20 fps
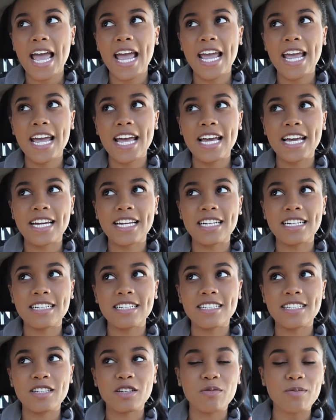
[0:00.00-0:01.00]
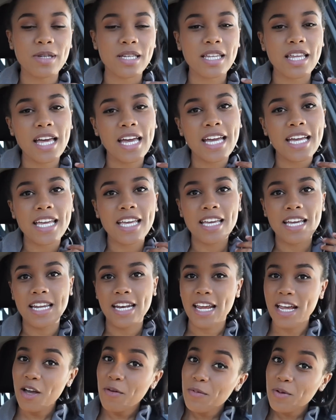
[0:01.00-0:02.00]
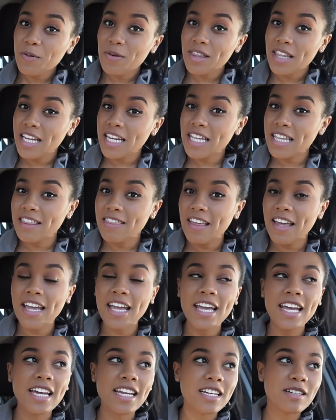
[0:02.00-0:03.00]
and they'll be like, can I help you with anything?